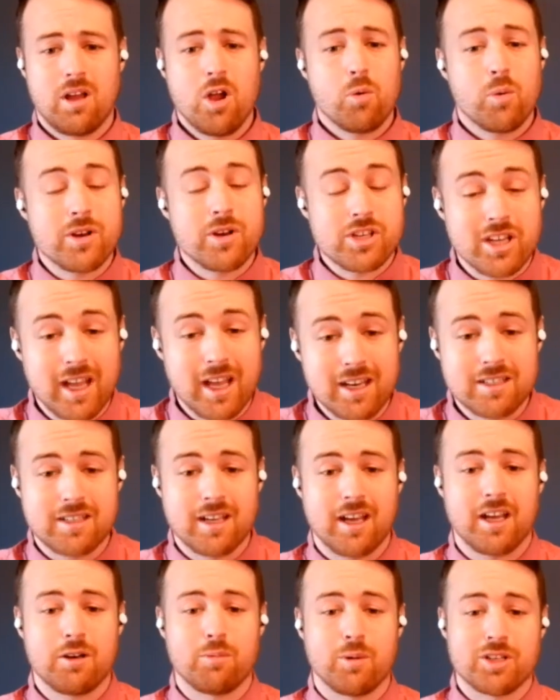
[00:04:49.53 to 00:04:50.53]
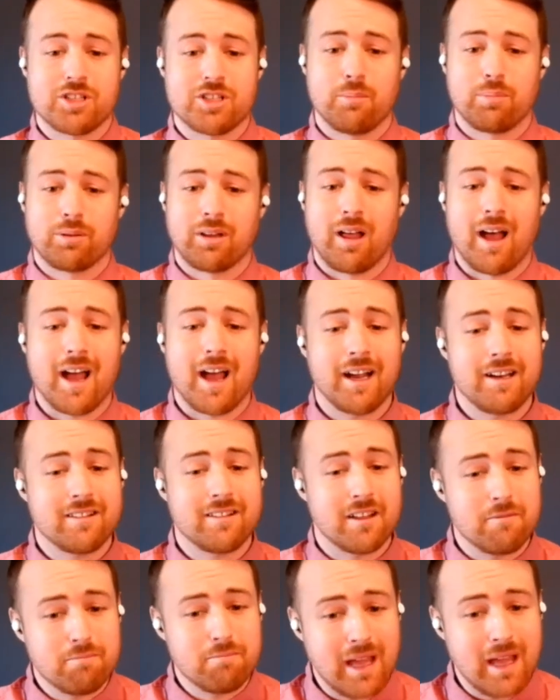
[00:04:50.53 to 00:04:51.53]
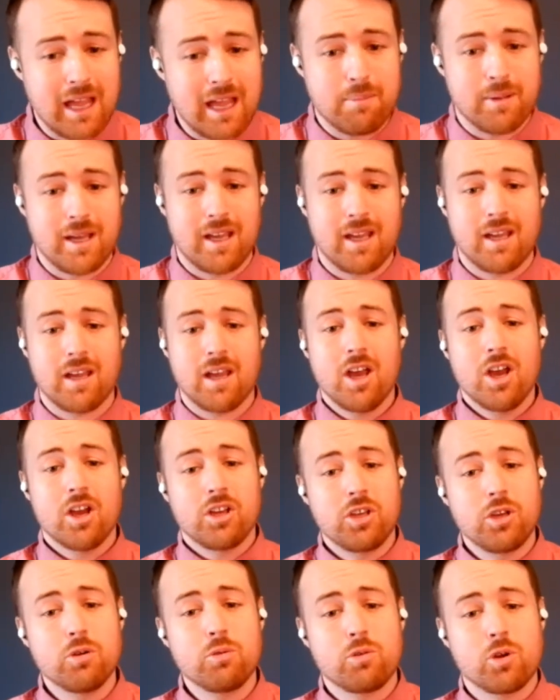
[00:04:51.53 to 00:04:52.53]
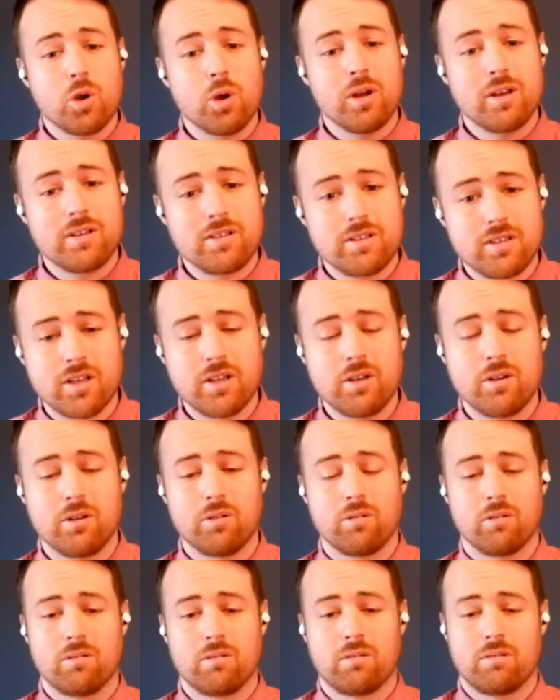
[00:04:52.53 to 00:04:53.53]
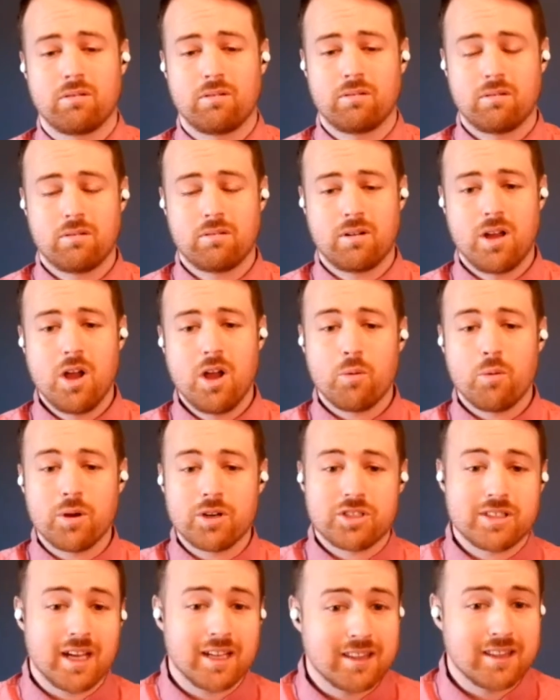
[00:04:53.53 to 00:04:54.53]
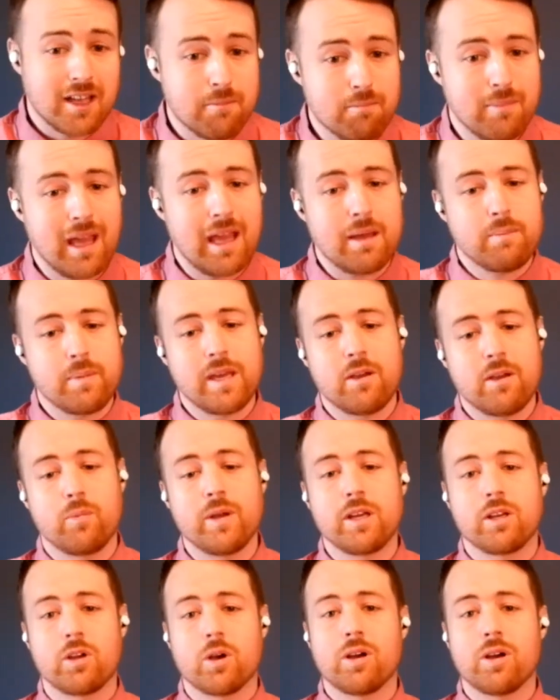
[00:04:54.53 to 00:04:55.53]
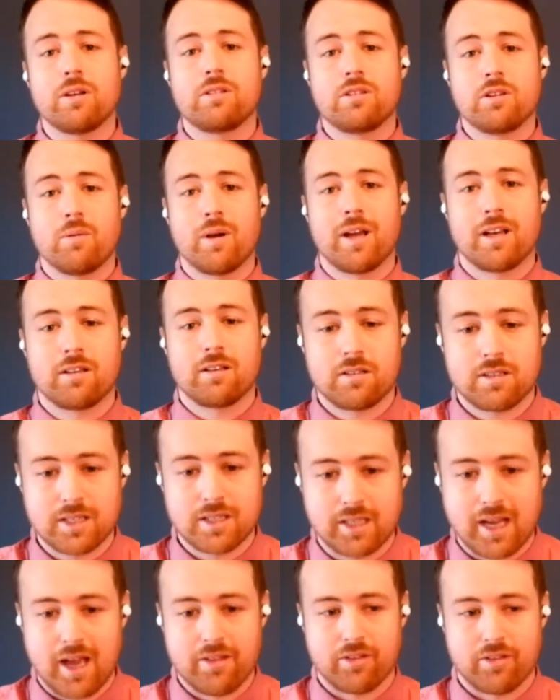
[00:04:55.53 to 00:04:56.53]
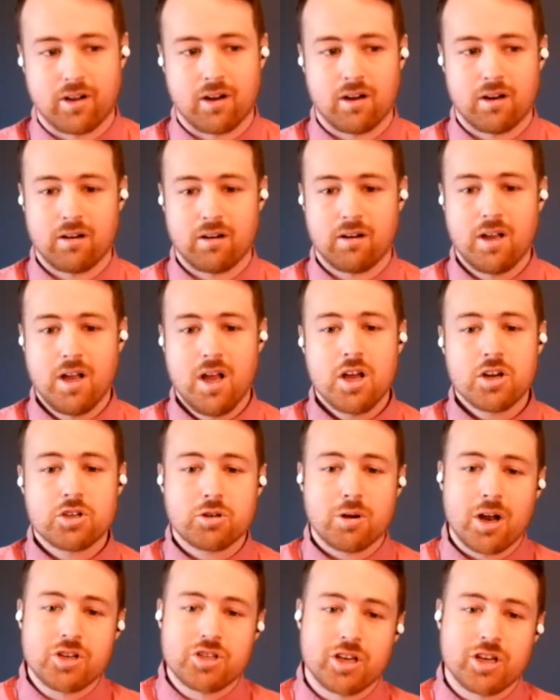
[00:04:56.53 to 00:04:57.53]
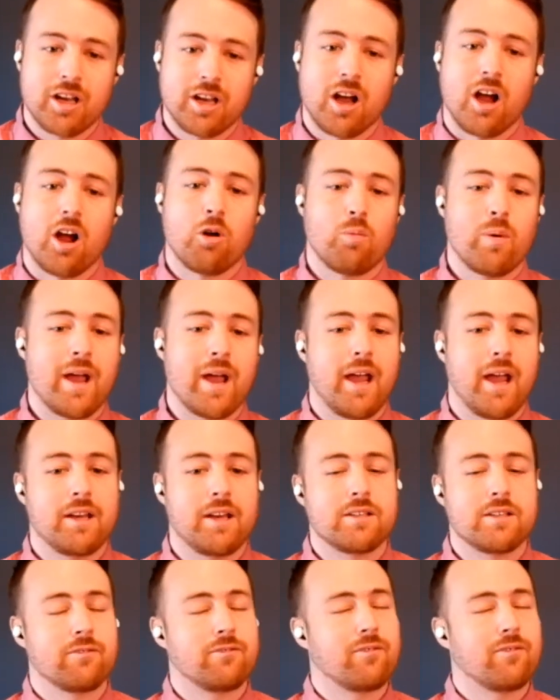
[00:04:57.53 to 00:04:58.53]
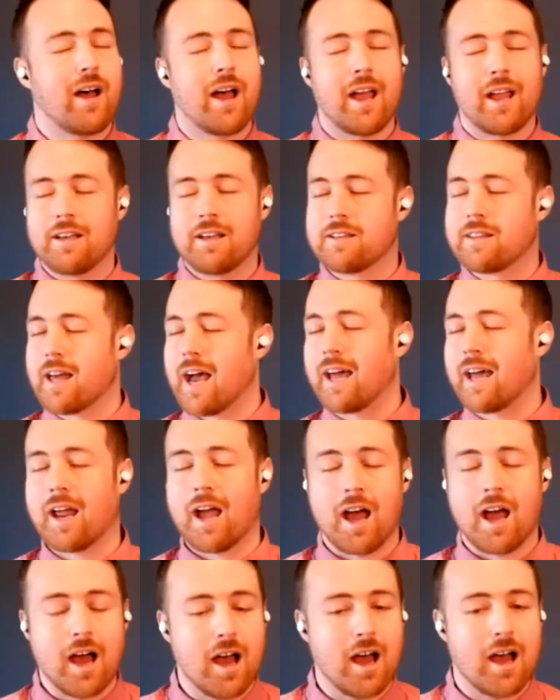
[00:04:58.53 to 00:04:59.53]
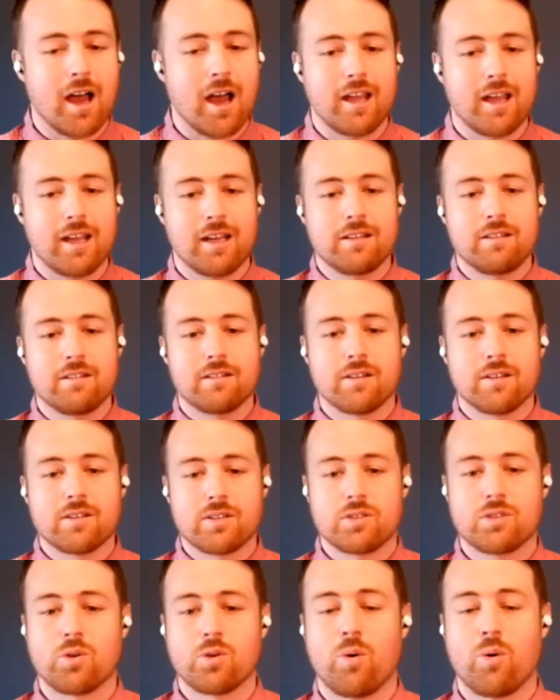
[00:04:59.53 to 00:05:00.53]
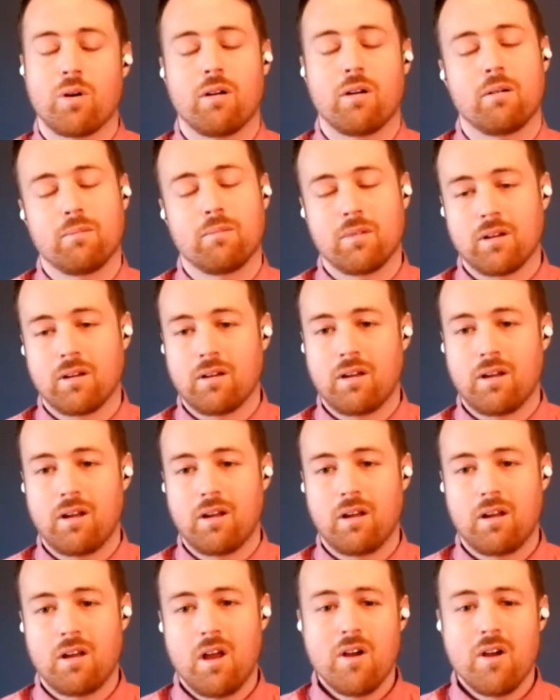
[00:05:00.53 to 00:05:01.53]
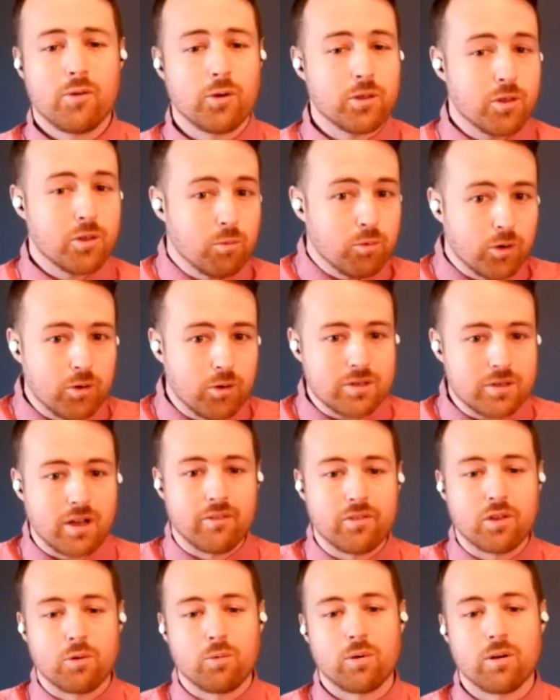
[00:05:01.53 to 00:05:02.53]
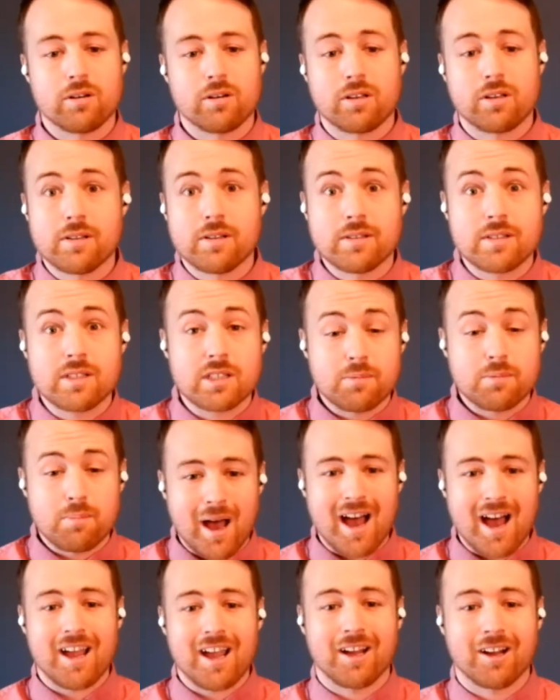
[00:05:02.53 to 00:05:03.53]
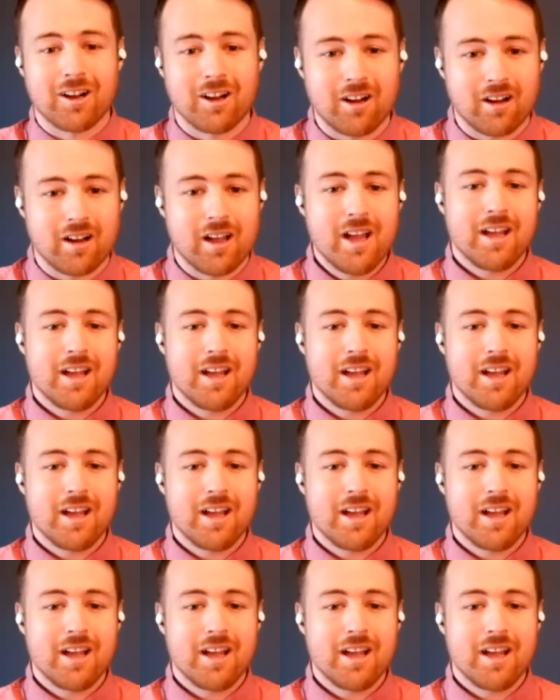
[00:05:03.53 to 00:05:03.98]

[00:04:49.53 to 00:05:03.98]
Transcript: which implied that maybe you could too, which said that maybe we could do it together, trudging our way to find that I in the storm, For the root of the word conspire